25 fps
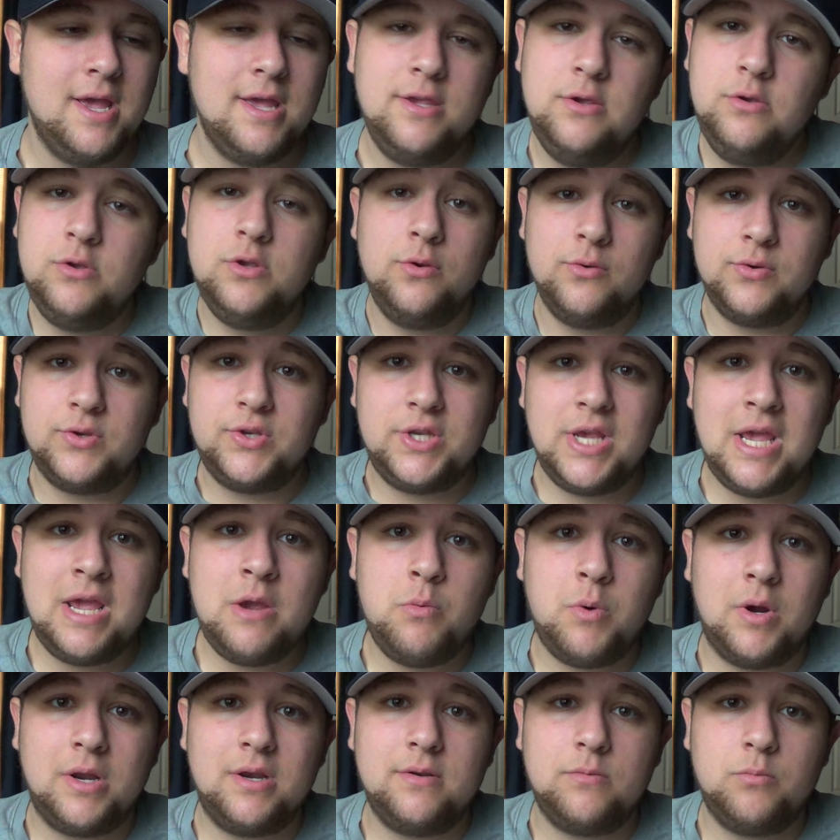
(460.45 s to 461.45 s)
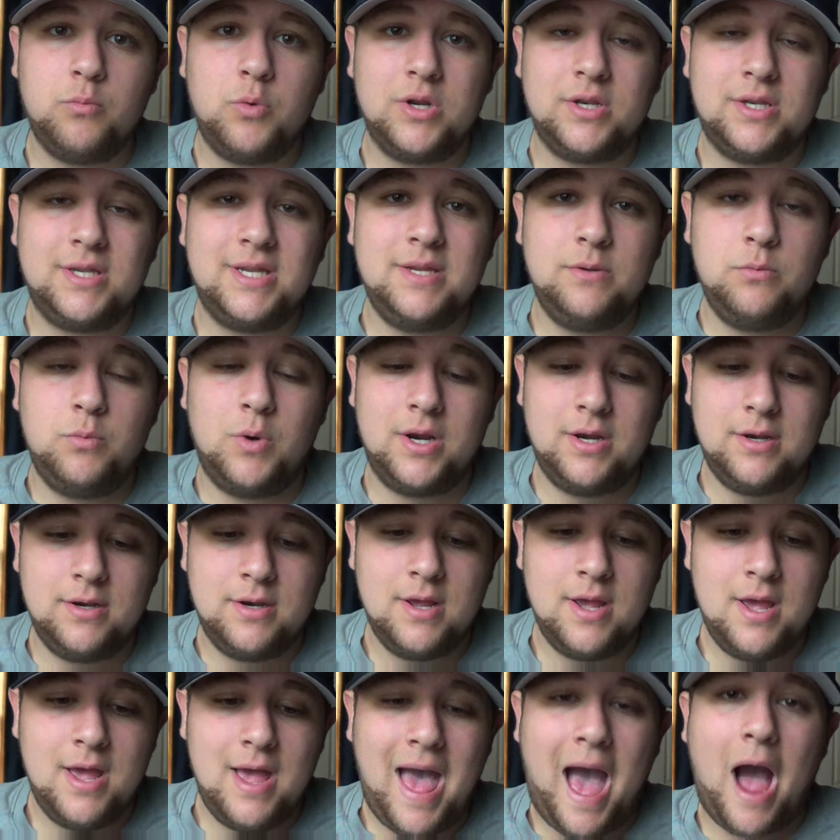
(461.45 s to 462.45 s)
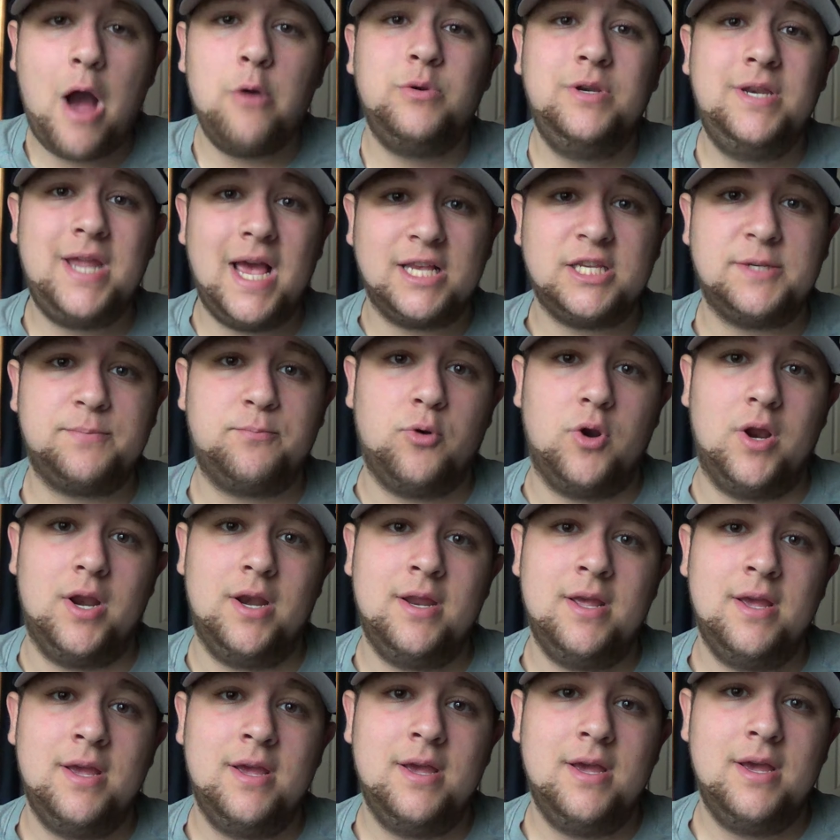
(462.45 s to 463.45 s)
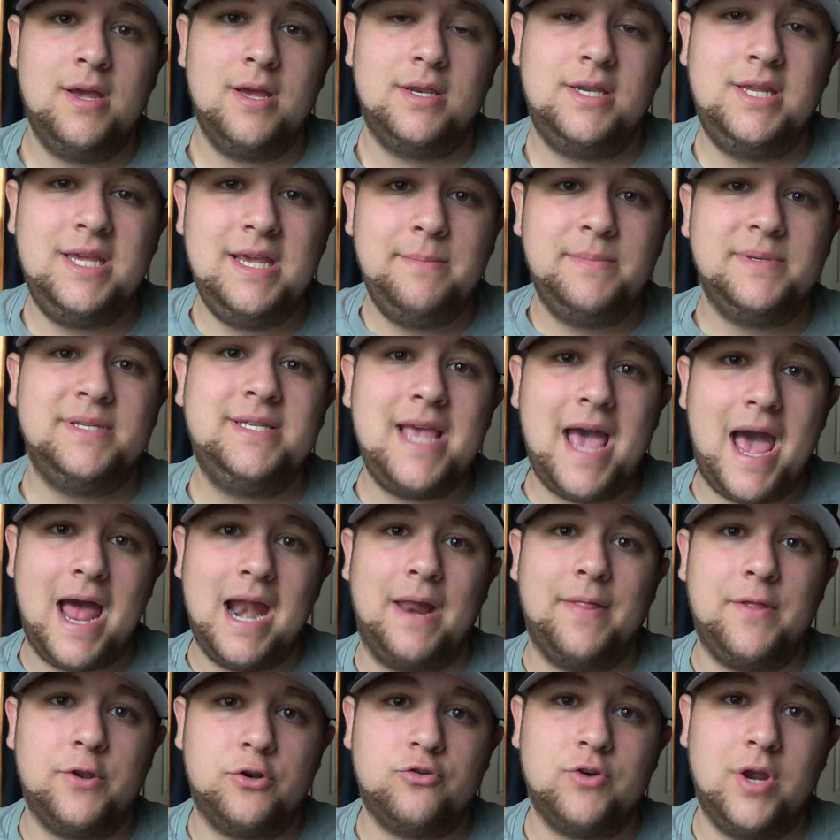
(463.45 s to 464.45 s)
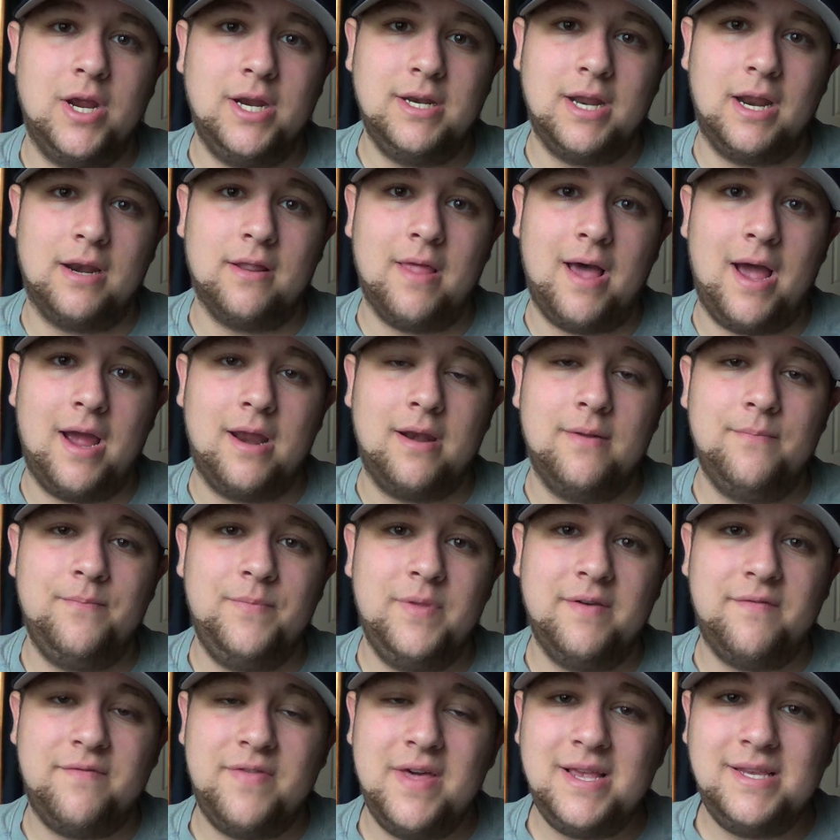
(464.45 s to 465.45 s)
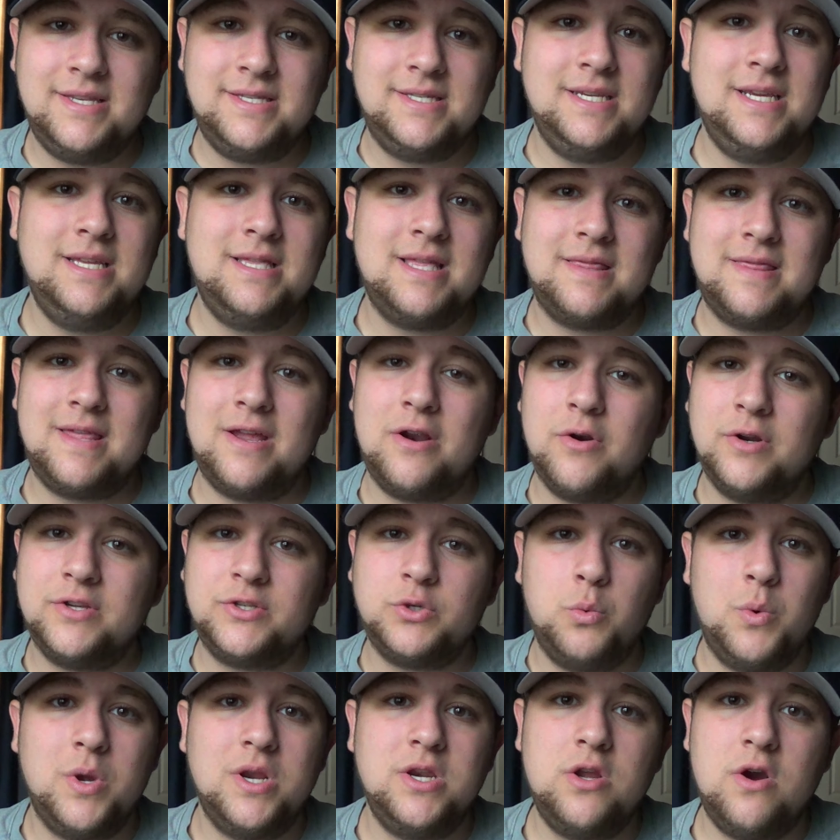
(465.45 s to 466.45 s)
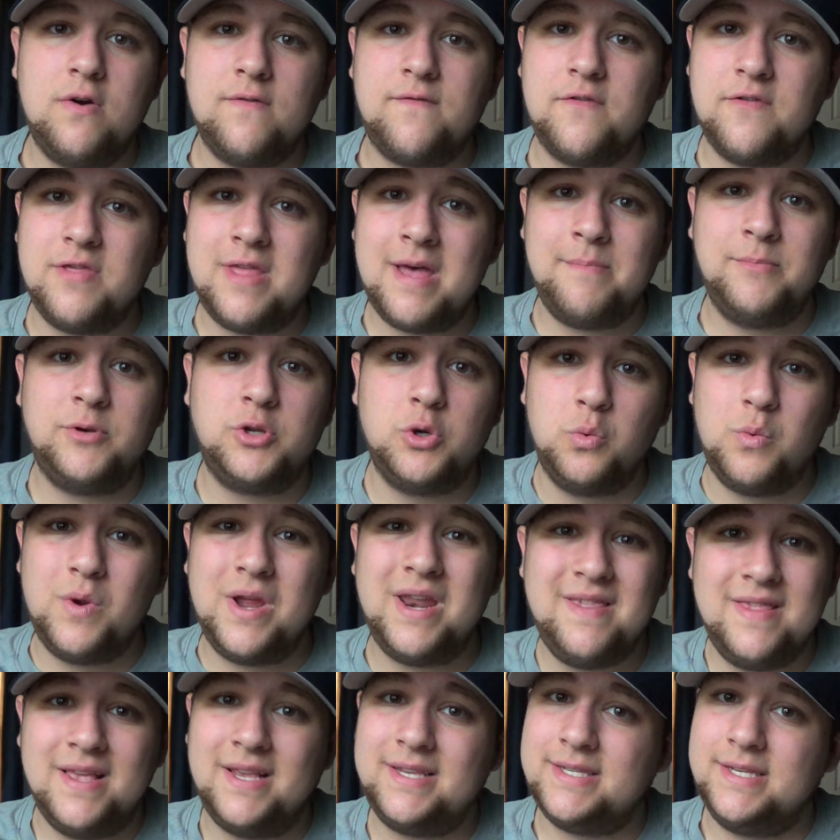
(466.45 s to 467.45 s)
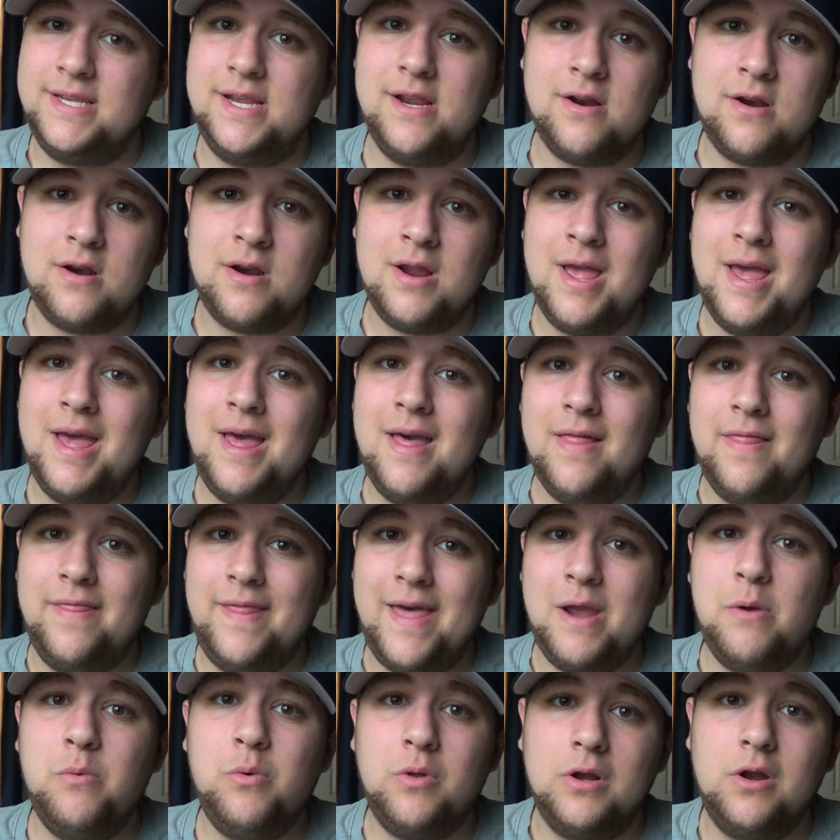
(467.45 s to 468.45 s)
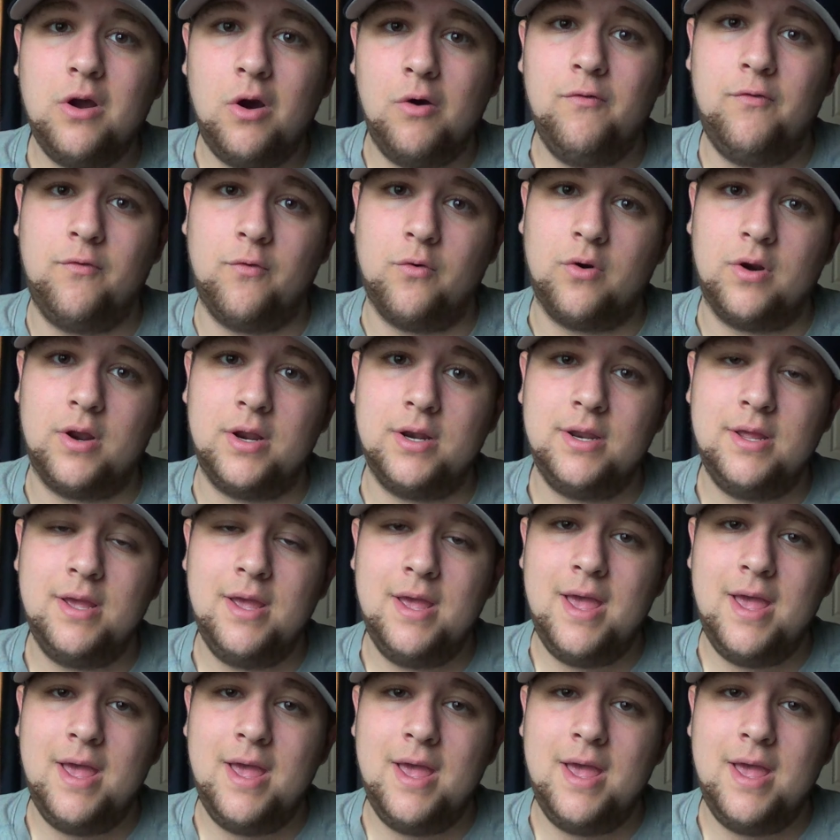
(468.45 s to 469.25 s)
You see how desperate teams get at the trade deadline. If they see that there is a window for them to win this year, they will go for it.